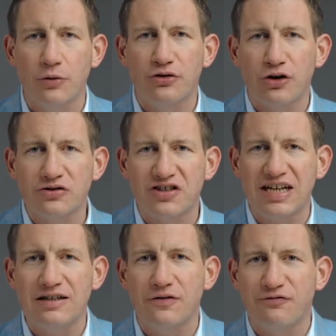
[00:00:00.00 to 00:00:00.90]

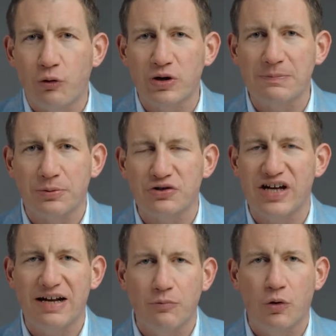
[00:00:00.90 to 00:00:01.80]
13 to
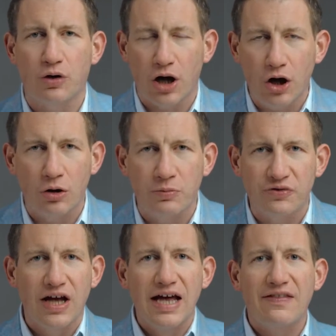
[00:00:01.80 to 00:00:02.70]
40% more
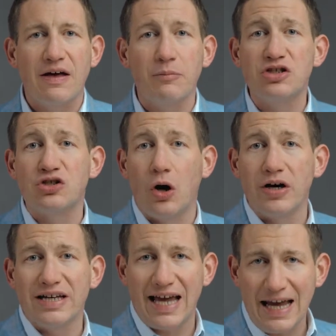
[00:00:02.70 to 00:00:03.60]
homes than we saw
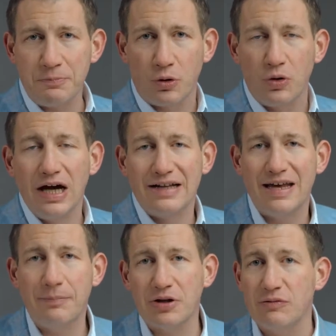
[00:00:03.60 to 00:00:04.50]
in April,
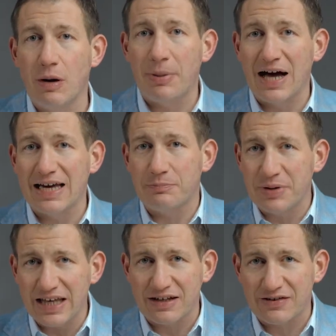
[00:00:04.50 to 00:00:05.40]
typically when buying
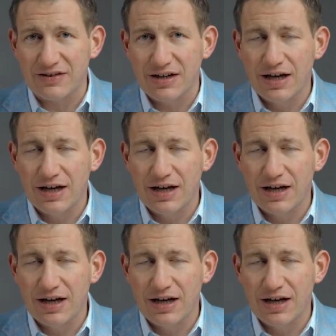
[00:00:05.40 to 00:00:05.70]
peaks.